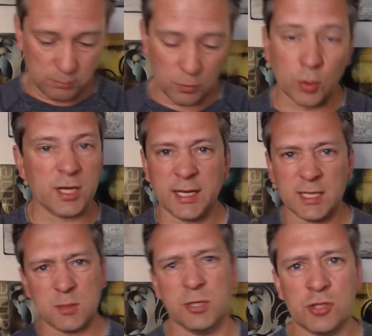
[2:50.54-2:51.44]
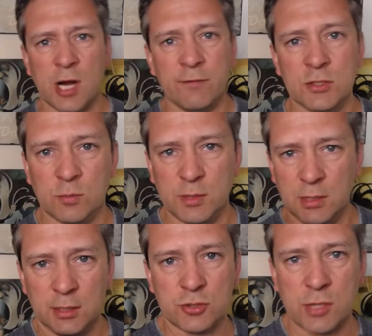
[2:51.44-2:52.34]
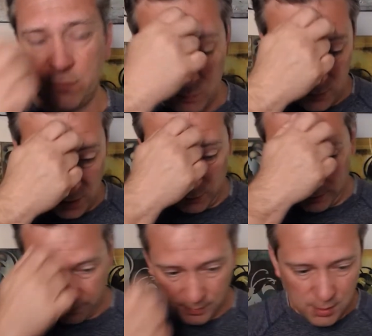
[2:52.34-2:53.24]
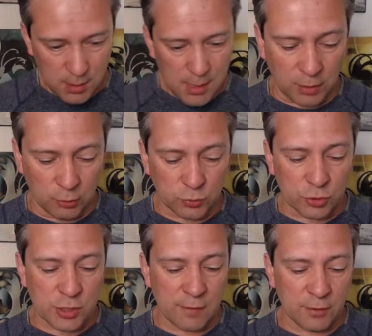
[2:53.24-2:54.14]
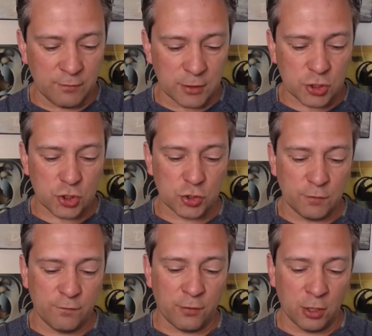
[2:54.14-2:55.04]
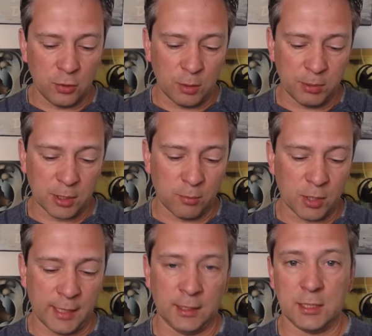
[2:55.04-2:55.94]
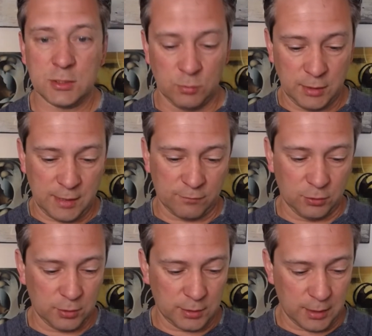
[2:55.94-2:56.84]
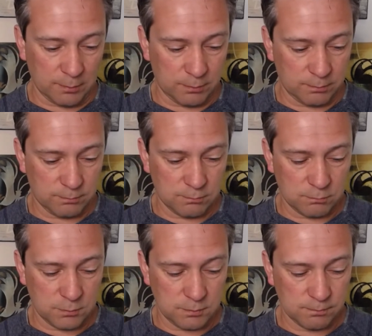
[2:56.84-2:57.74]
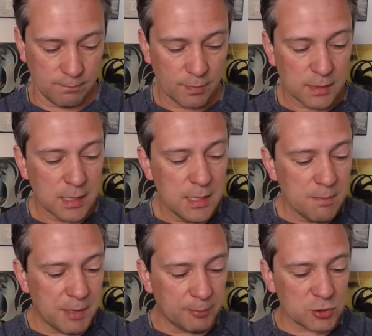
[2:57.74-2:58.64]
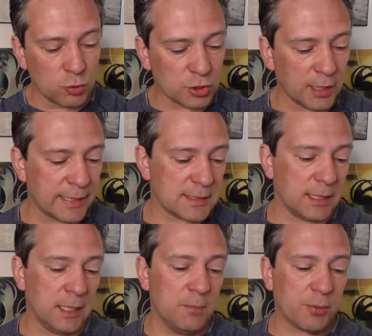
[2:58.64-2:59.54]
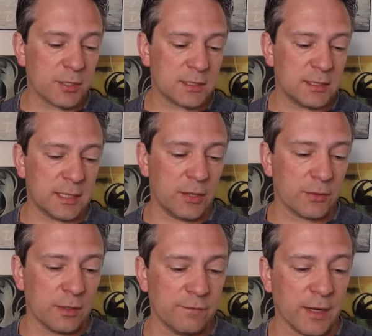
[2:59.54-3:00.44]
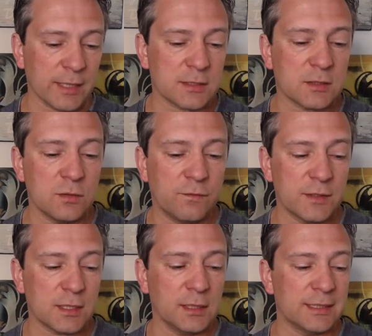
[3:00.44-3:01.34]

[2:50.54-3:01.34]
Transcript: Or I guess it'd be a drive-in, so it'd be like a drive-through. Anyway, outdoor drive-in events should follow applicable guidelines, so we'd have to look that up. People socializing in person together are advised to physically